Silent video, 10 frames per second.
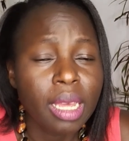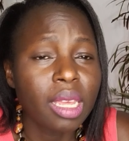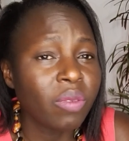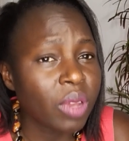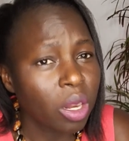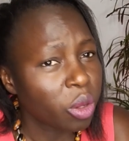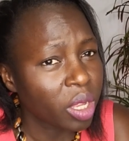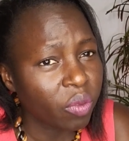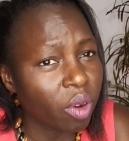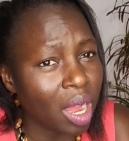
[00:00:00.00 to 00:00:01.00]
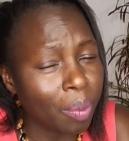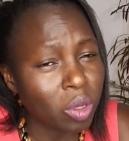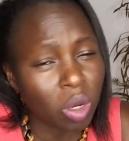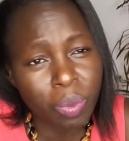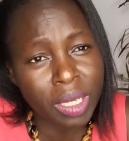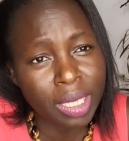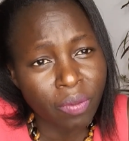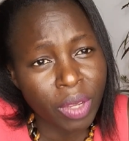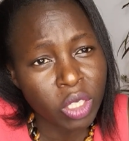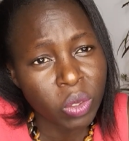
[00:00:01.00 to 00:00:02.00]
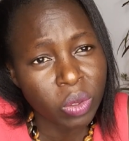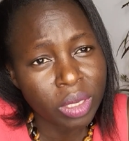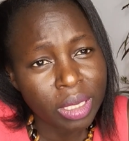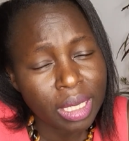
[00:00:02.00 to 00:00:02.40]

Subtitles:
If you're looking for capital preservation,